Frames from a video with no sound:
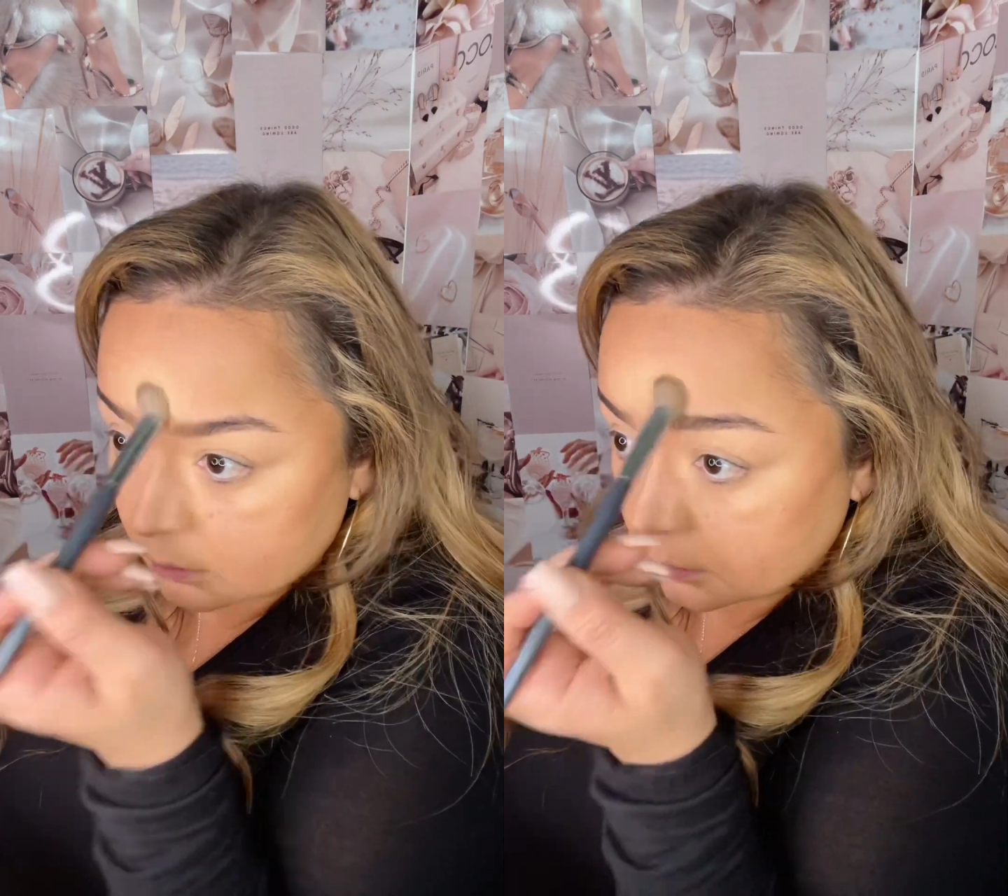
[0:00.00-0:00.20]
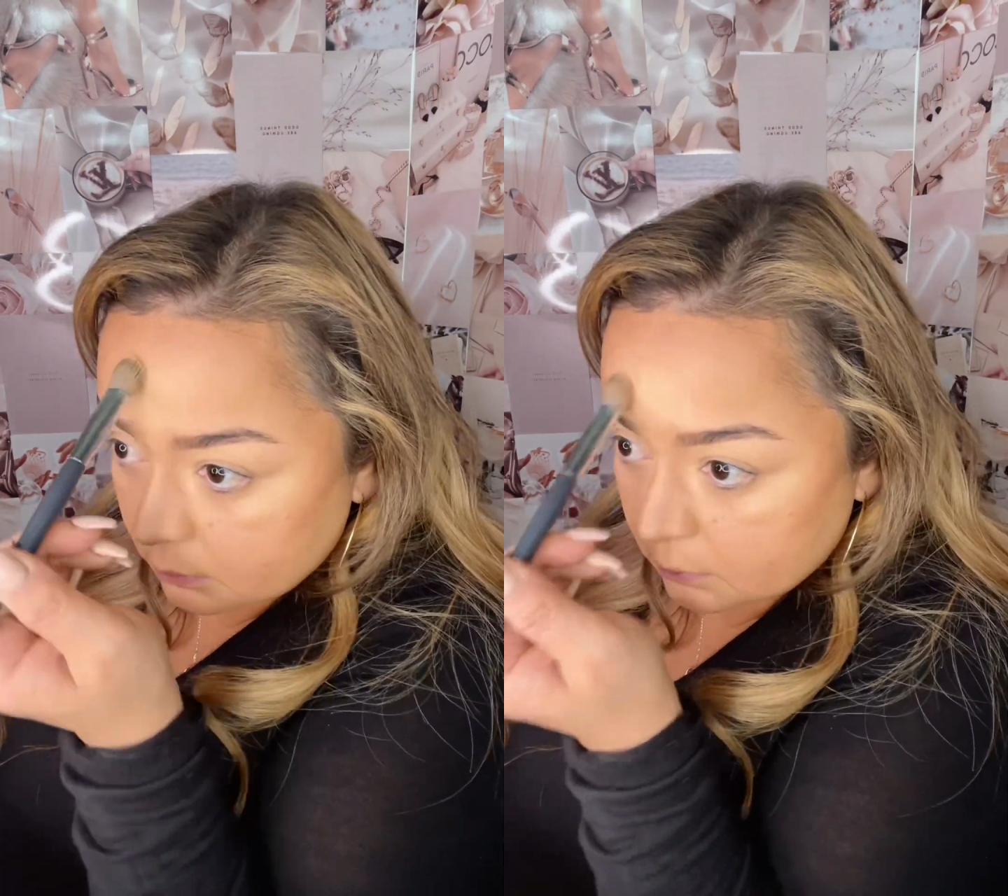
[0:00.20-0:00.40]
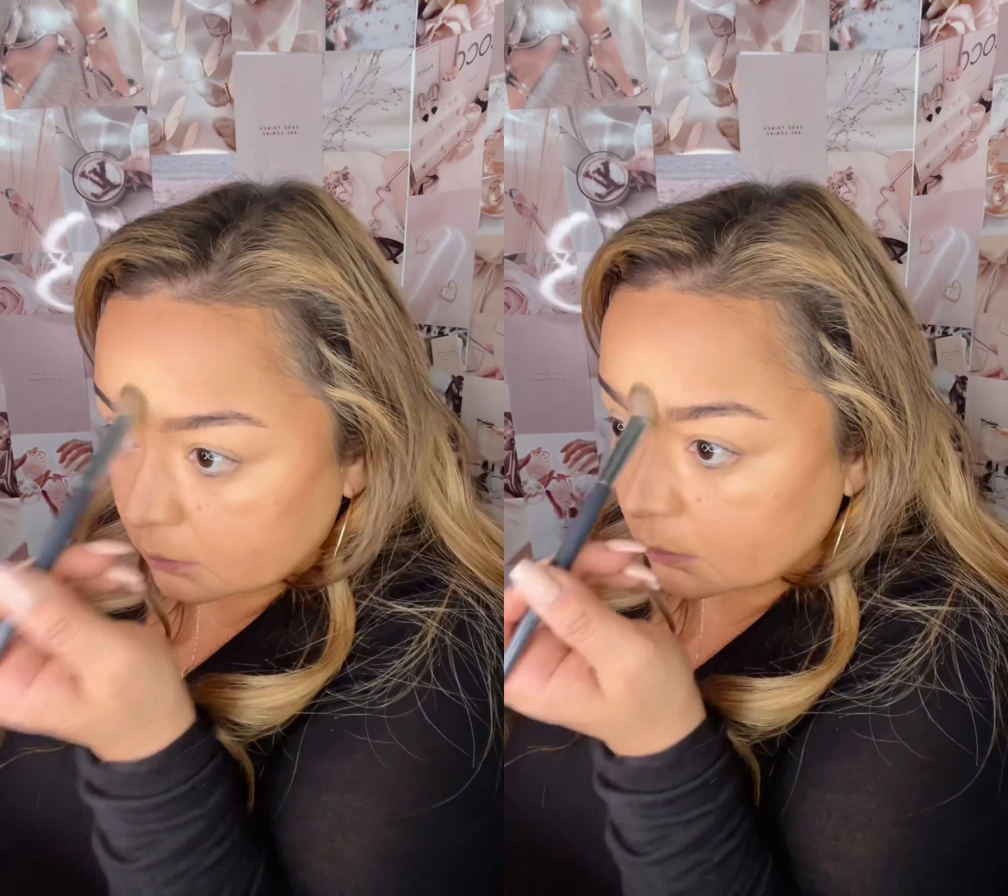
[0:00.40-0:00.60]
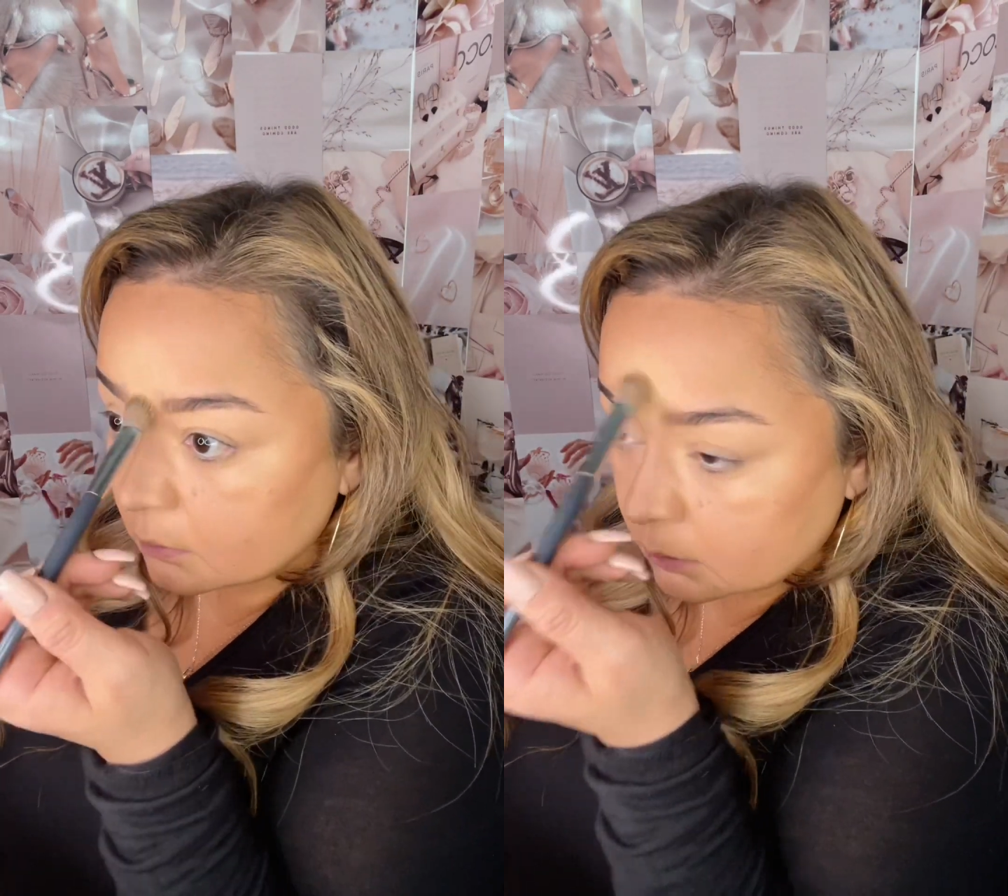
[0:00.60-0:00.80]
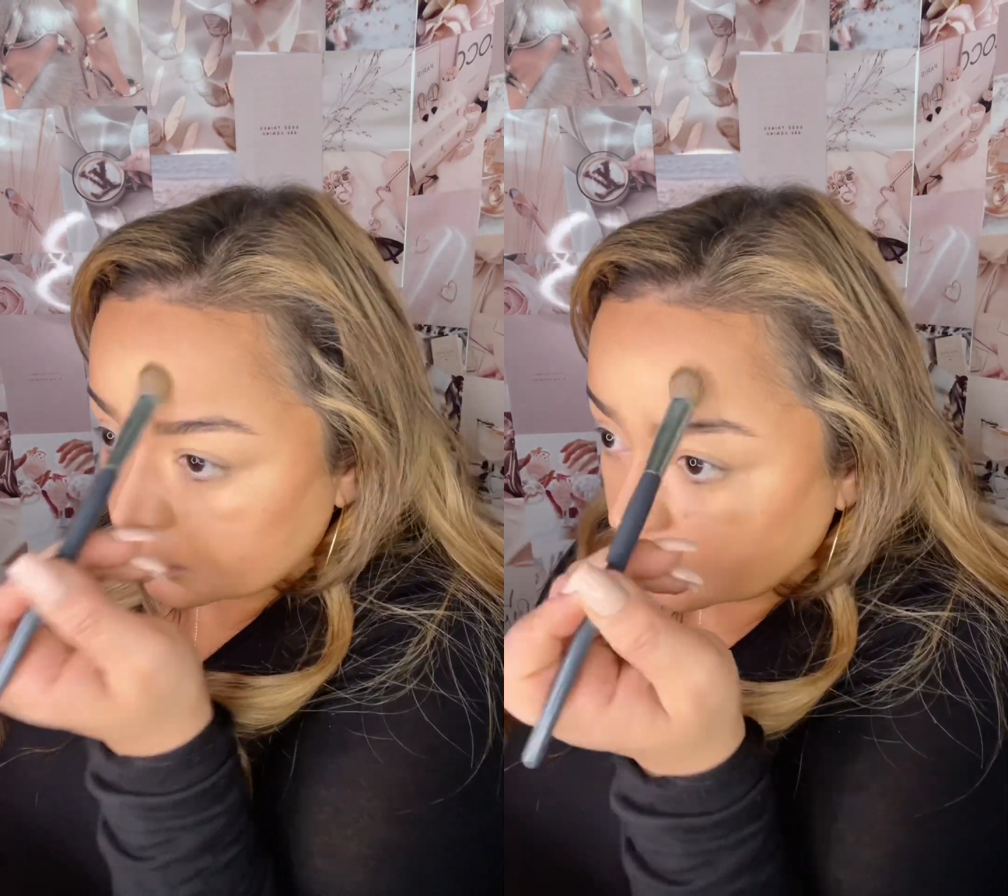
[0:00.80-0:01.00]
in my
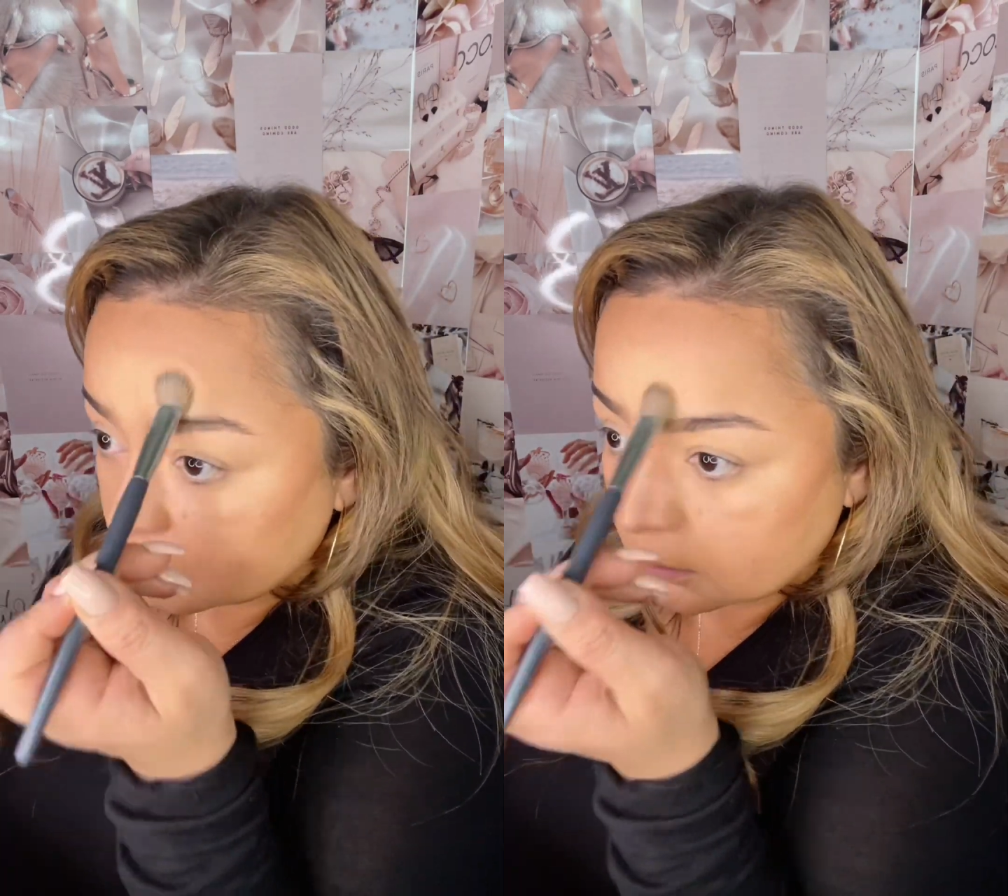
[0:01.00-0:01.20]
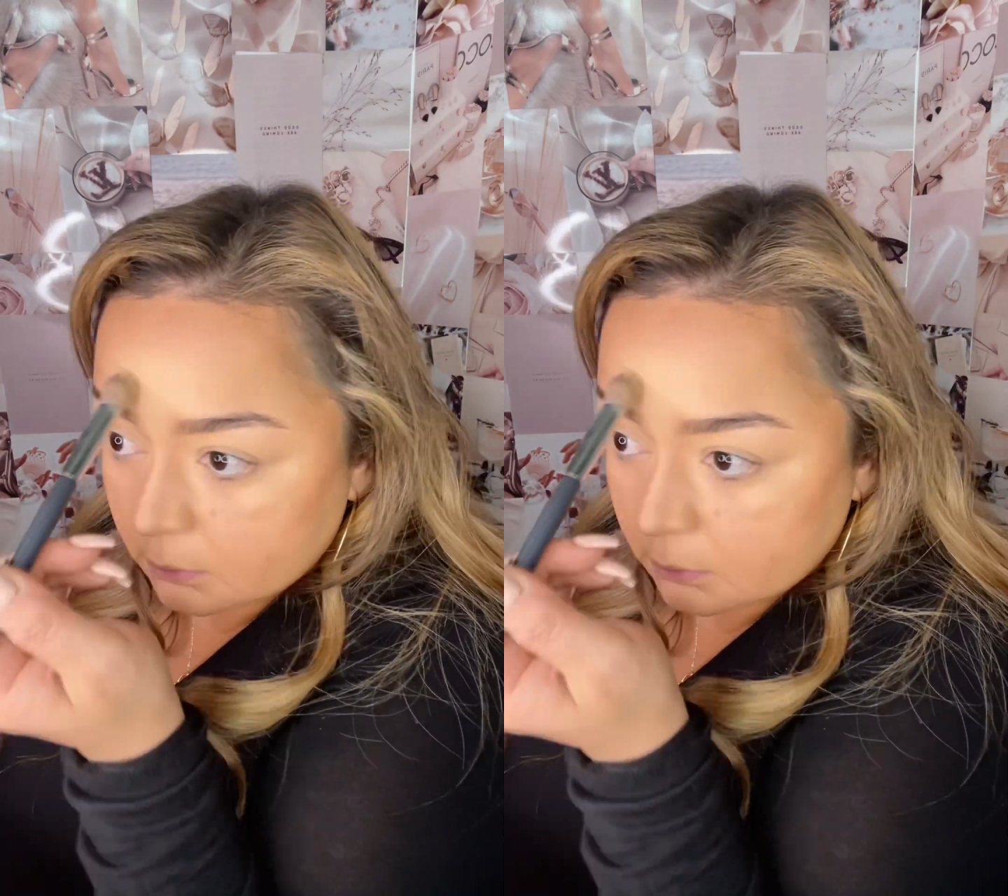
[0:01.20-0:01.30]
forehead, so that's what